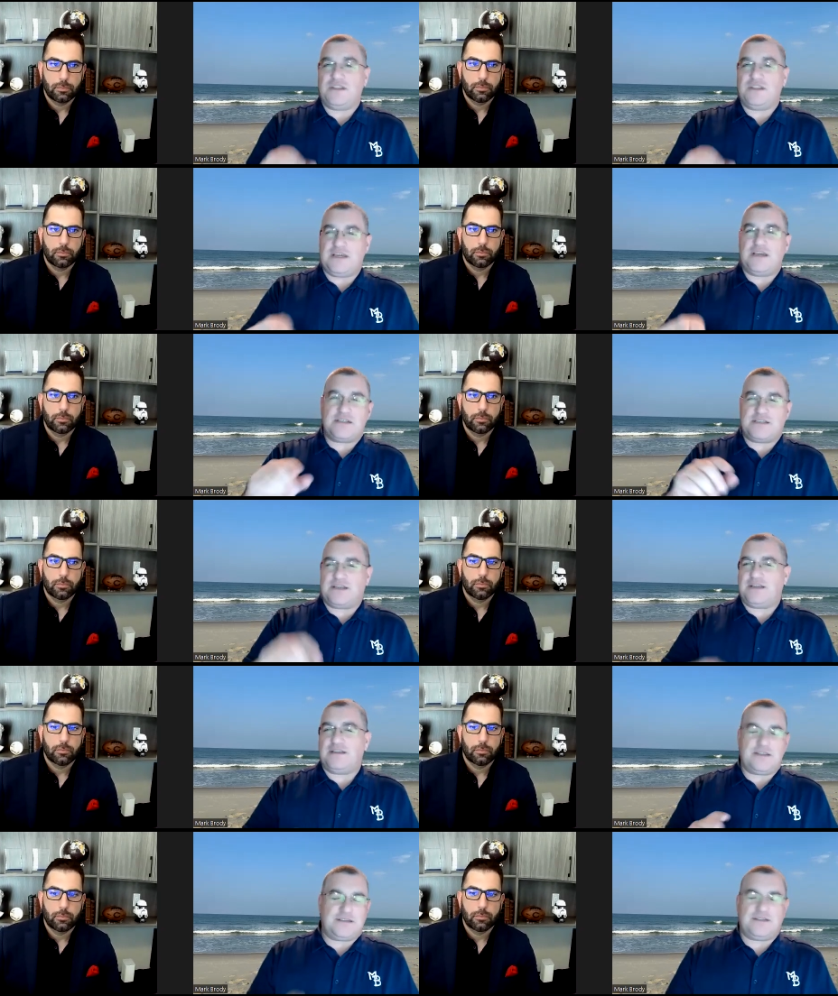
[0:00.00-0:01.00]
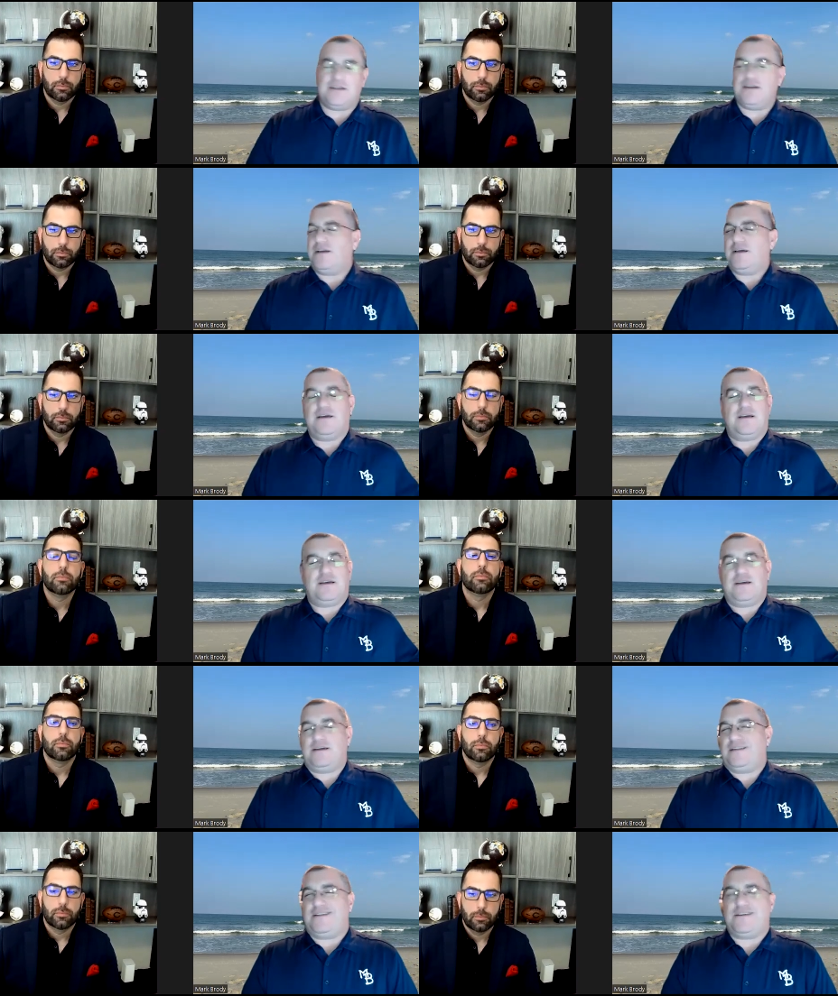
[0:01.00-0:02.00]
Speaker 1: did this, and
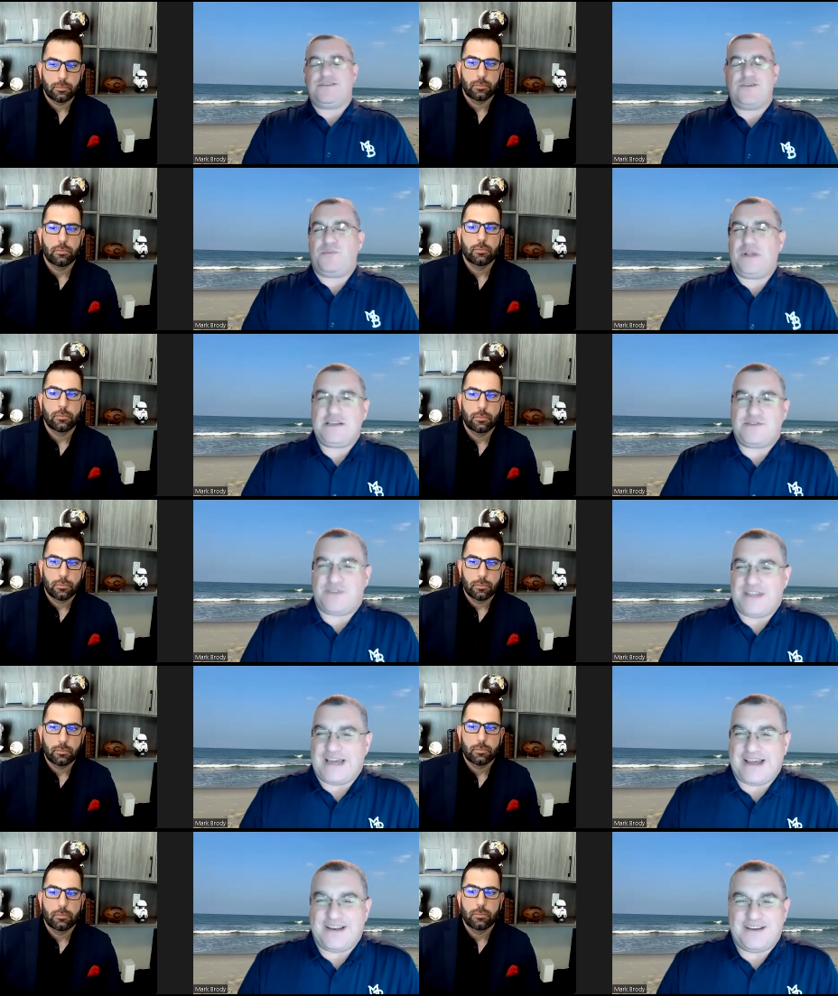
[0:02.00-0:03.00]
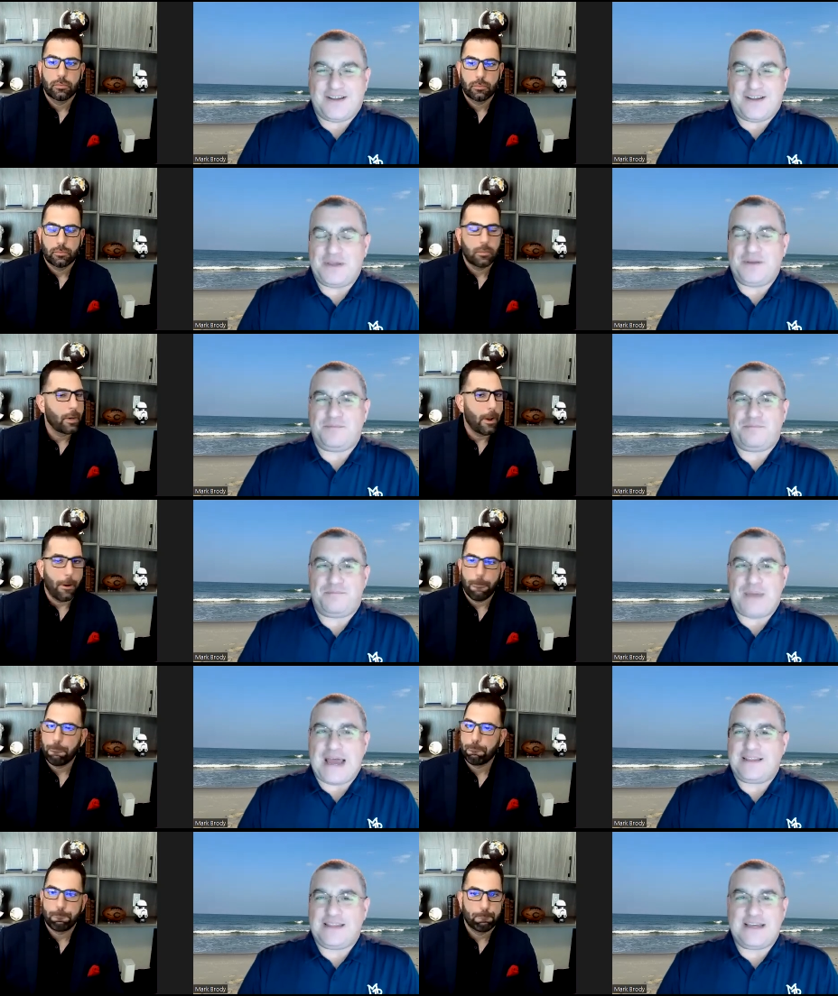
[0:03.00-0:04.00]
there's no place for that. I
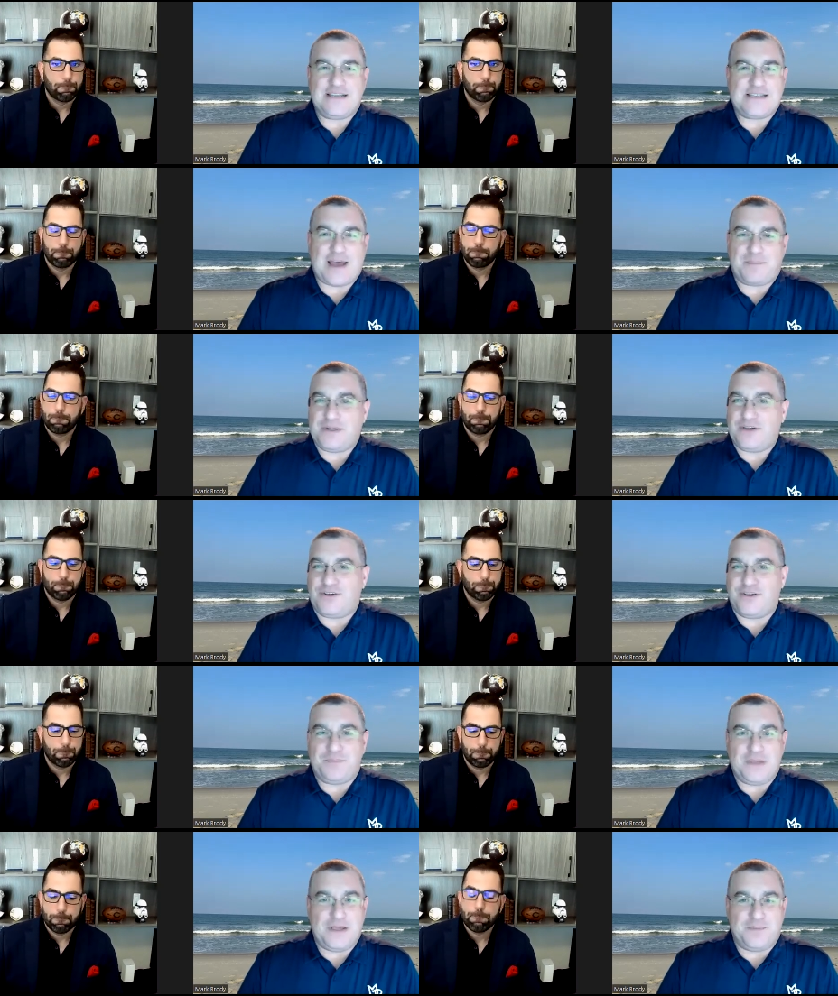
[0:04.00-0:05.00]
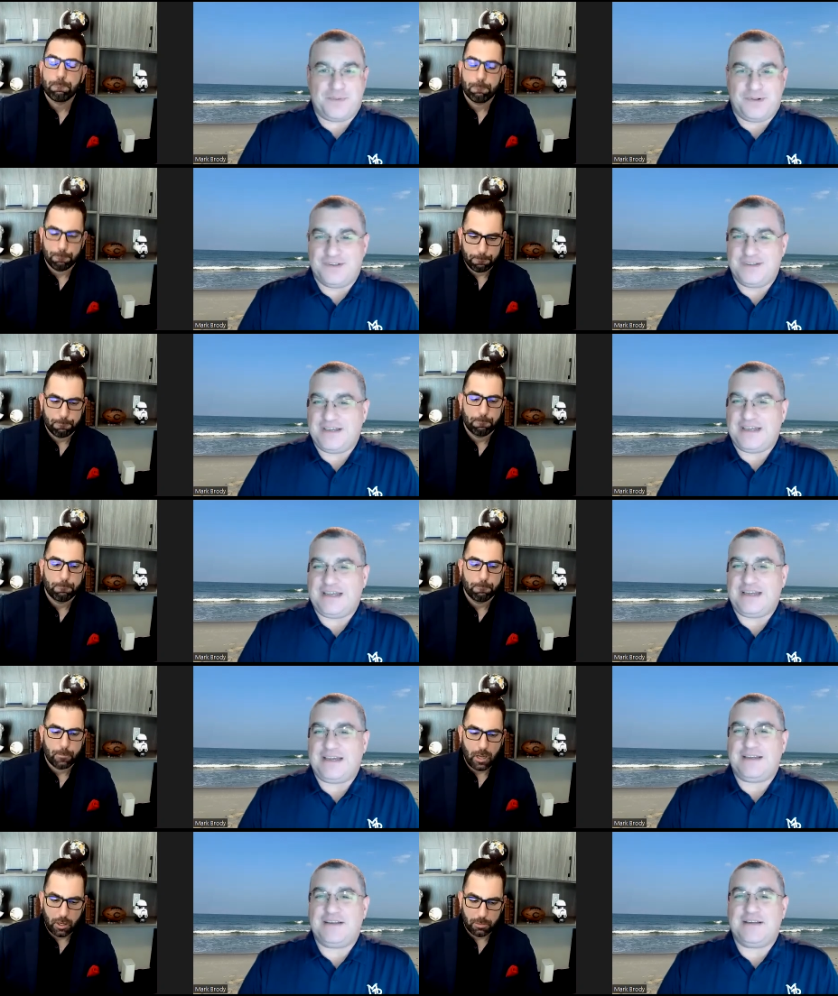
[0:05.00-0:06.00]
mean, bad things happen to good people.
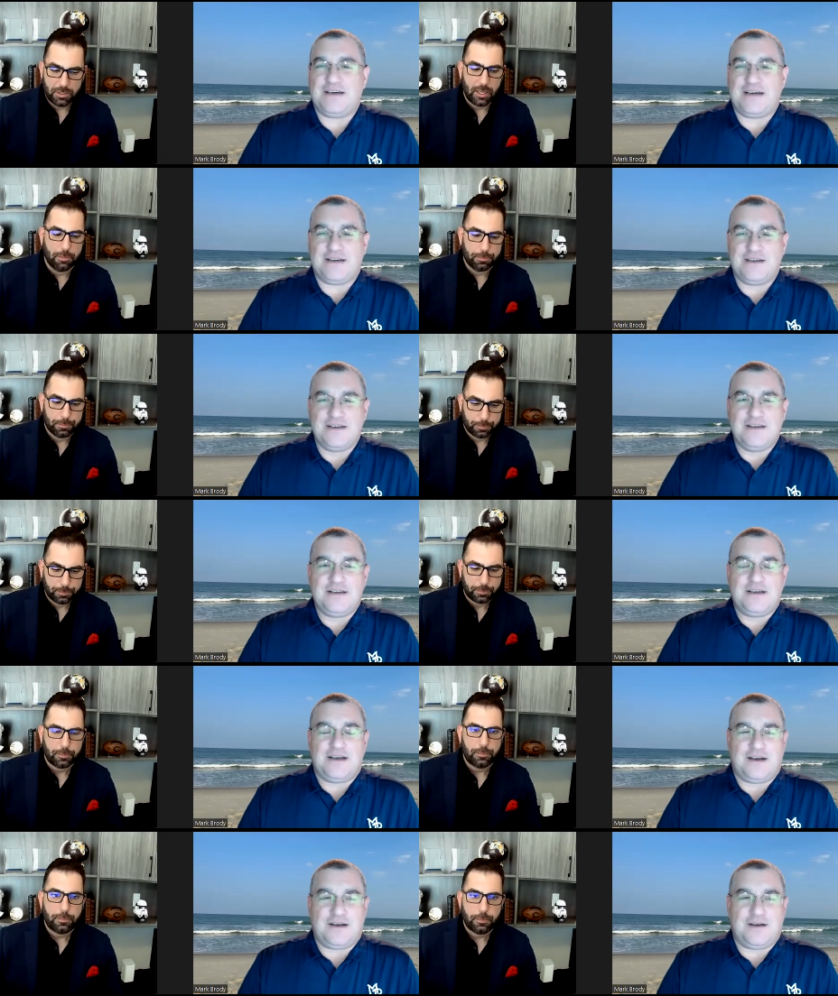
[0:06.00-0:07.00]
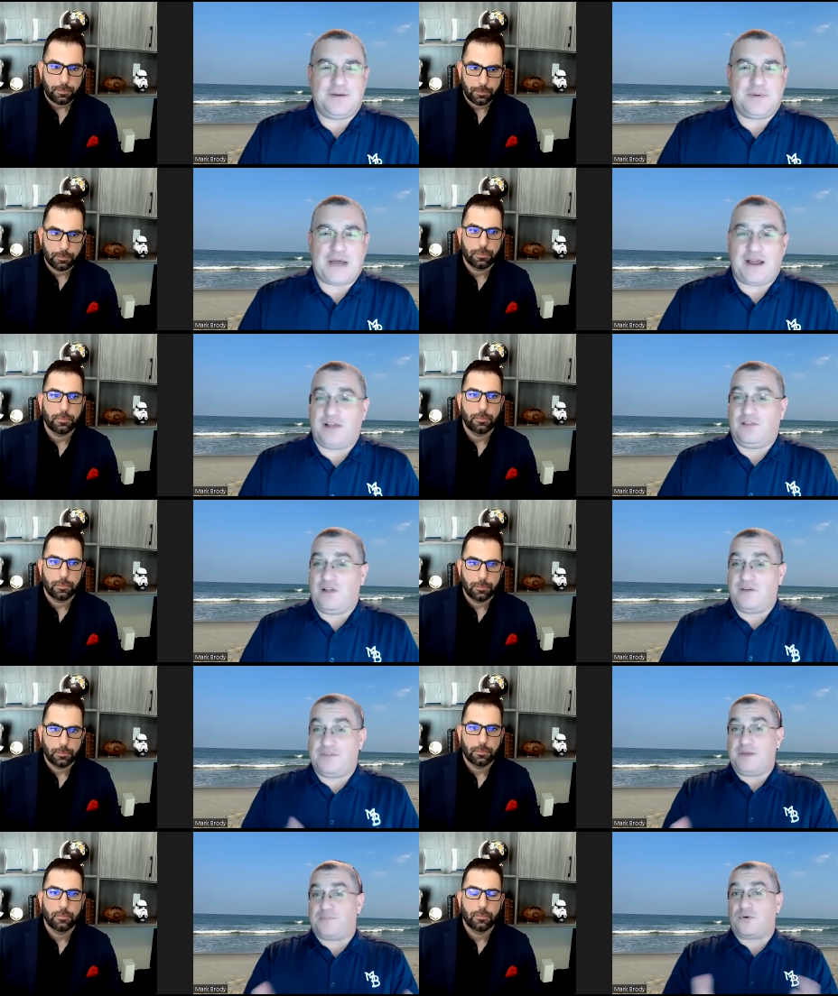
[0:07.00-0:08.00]
Speaker 2: And,
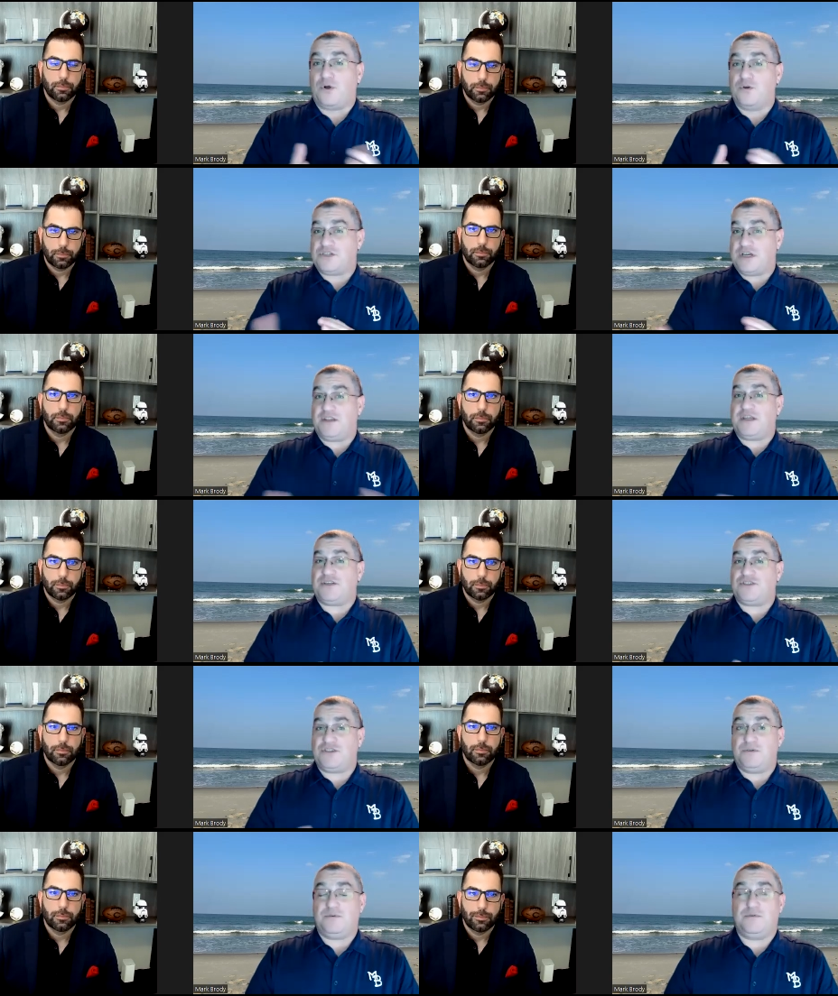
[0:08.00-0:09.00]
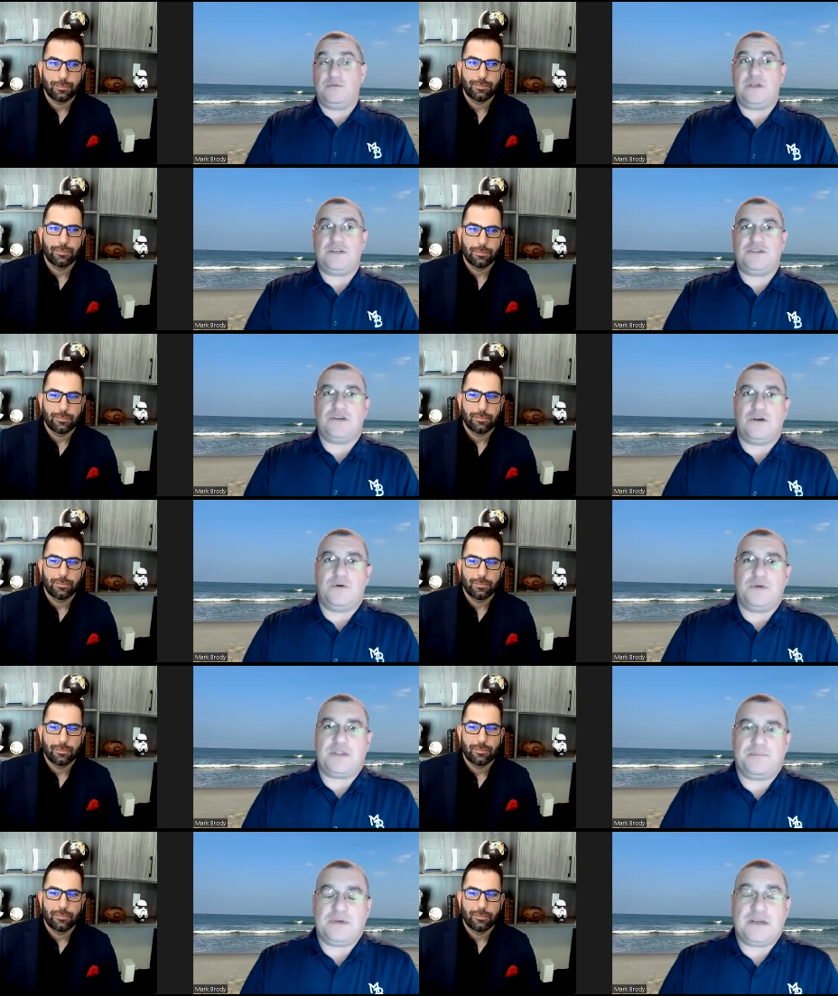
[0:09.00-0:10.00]
Speaker 1: I love the approach that you
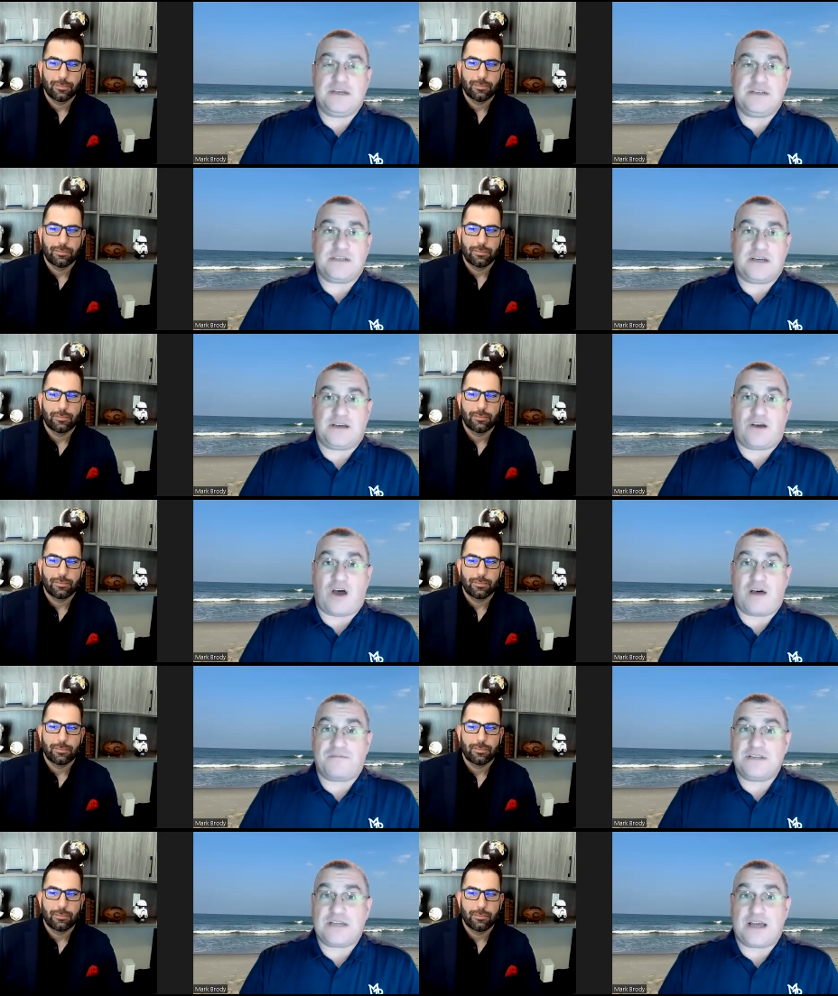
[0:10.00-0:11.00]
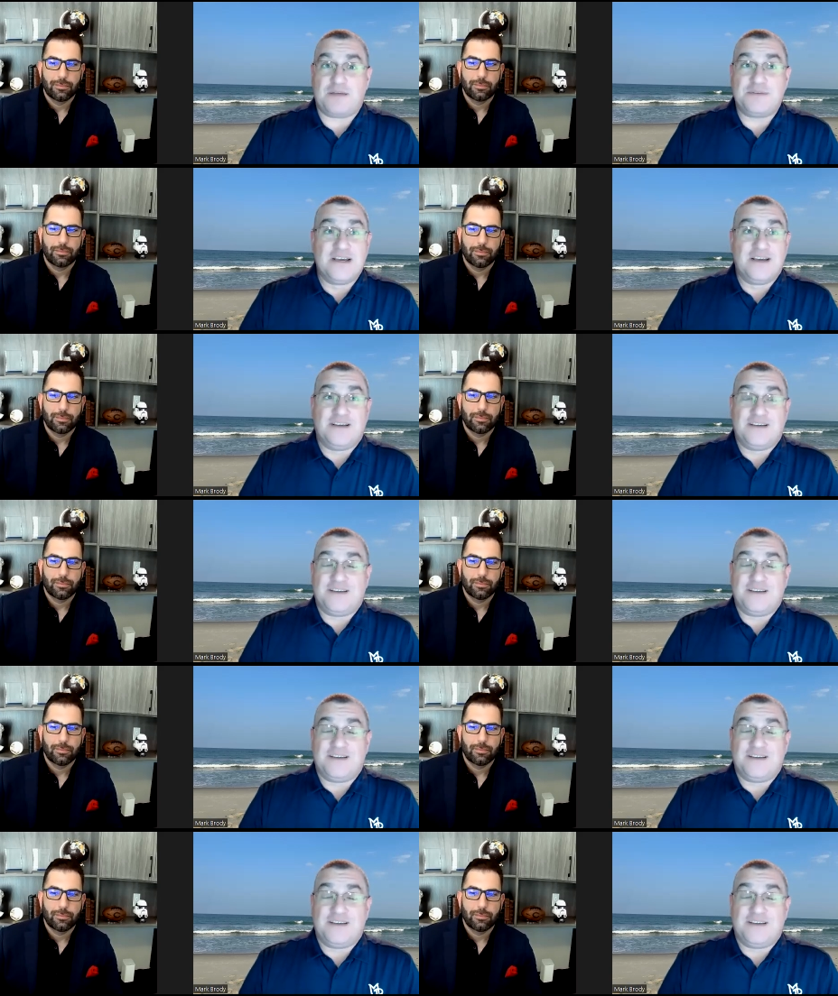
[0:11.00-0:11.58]
go with it, because, oftentimes,